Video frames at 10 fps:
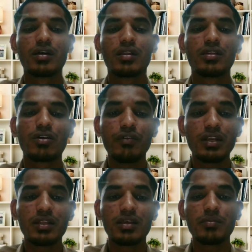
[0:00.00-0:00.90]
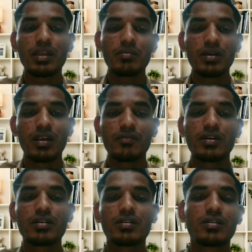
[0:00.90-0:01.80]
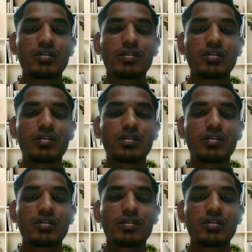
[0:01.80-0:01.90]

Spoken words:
The COVID-19 pandemic-driven